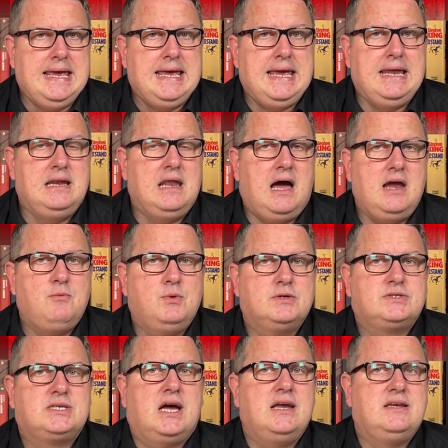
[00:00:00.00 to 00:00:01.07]
In line with
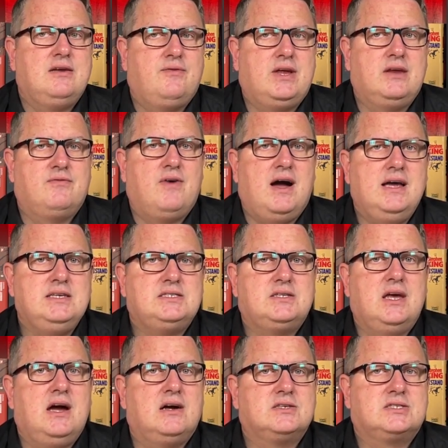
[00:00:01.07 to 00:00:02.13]
scientific advice,
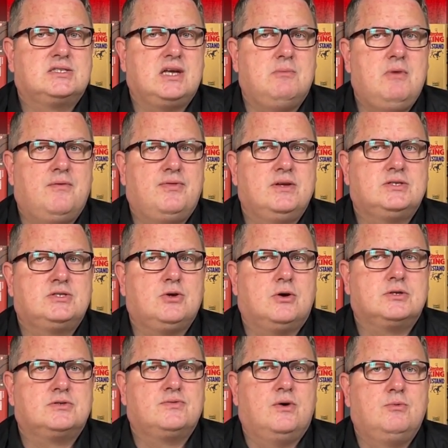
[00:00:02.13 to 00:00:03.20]
there are some of the
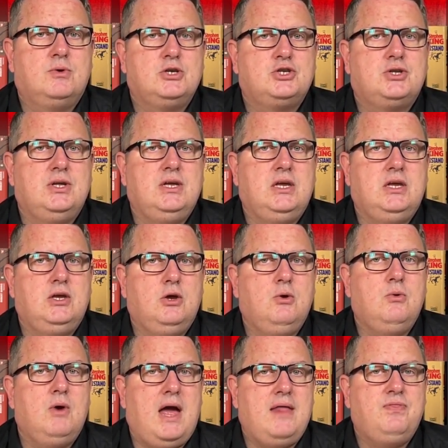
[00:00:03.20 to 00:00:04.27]
stocks for which the
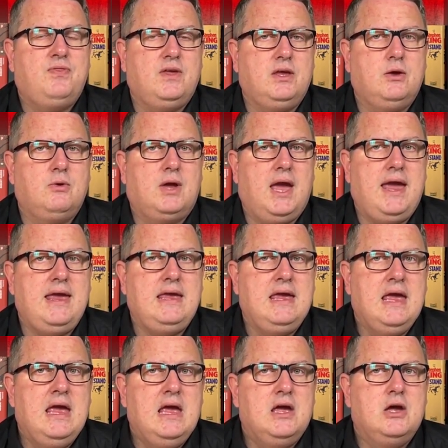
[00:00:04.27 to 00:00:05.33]
EU and the UK
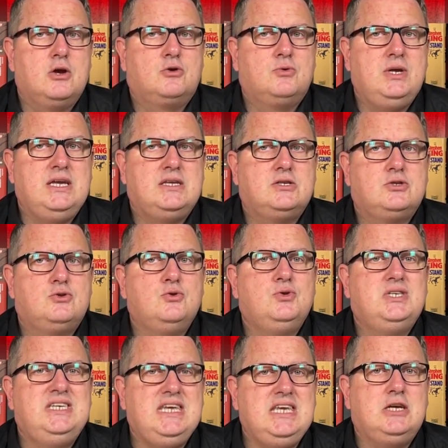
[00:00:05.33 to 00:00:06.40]
agreed to
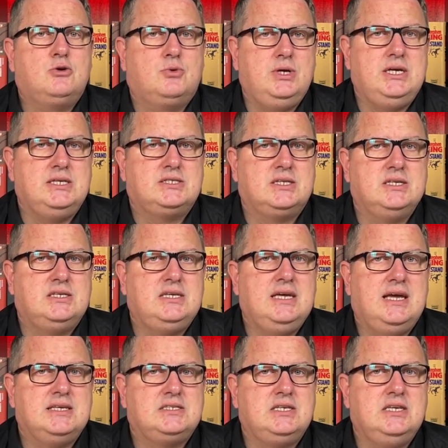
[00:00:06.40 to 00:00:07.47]
decrease the
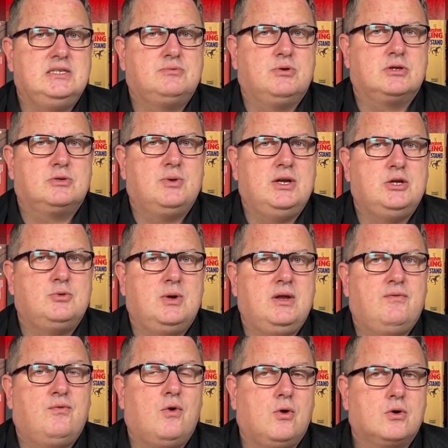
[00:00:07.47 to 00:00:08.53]
TACs for
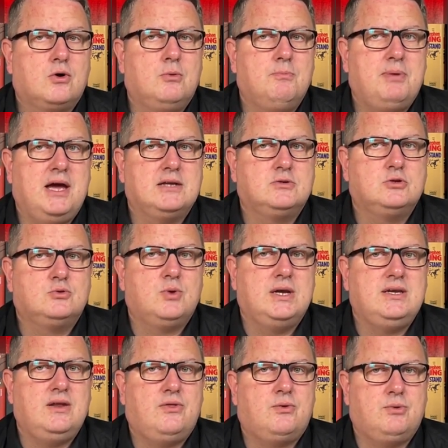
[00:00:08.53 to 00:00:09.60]
2024 compared to
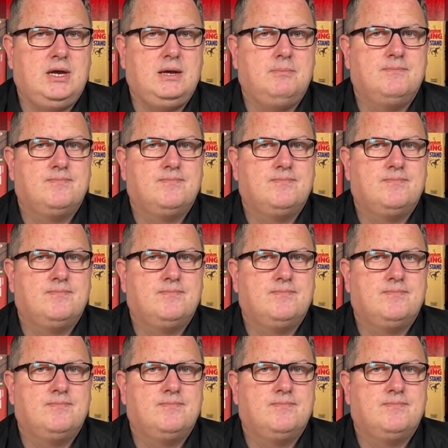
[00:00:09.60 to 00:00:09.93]
23.